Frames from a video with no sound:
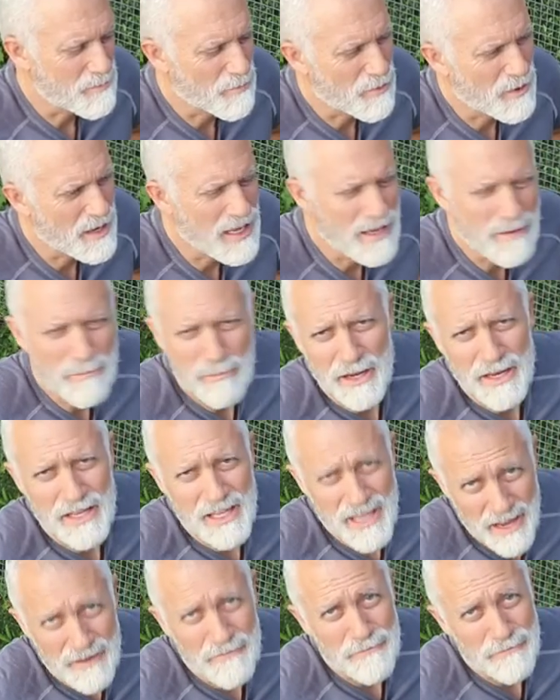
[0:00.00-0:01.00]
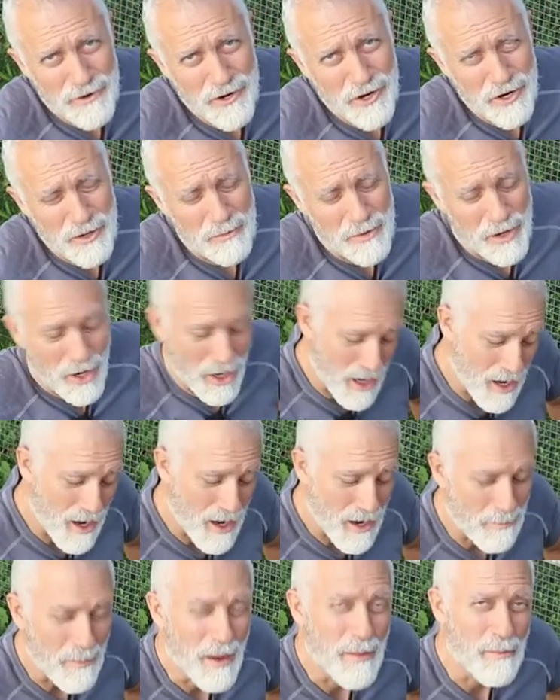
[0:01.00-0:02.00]
and springy, but yet firm
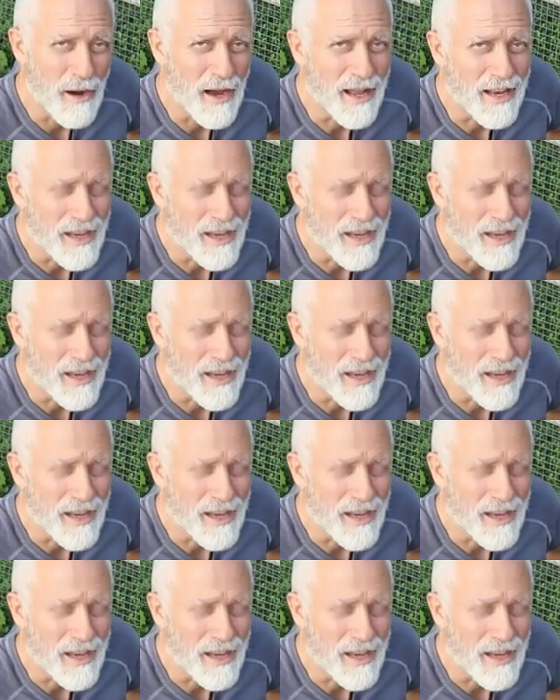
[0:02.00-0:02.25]
on my